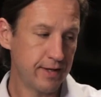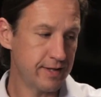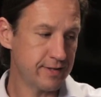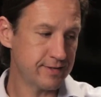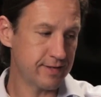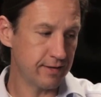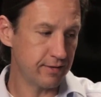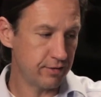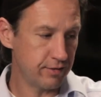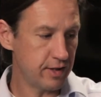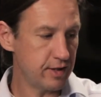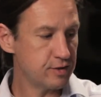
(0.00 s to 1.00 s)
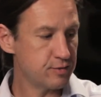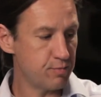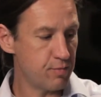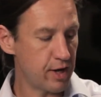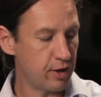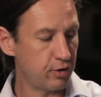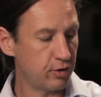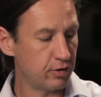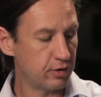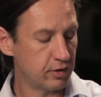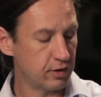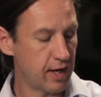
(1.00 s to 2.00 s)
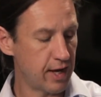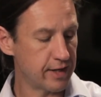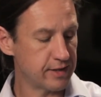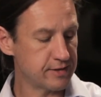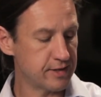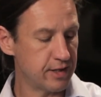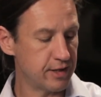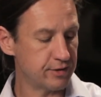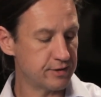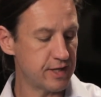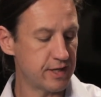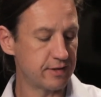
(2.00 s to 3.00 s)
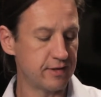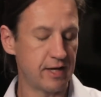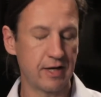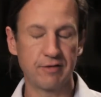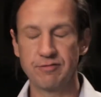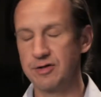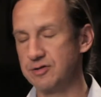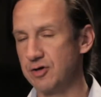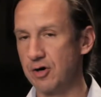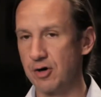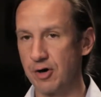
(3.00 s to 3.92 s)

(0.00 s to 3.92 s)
is that these metal lines that intersect the neck of the guitar